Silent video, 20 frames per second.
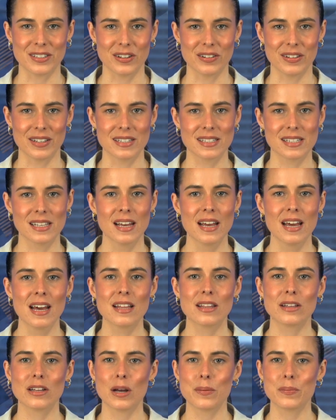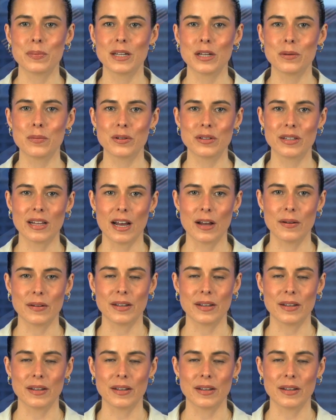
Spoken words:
The company will now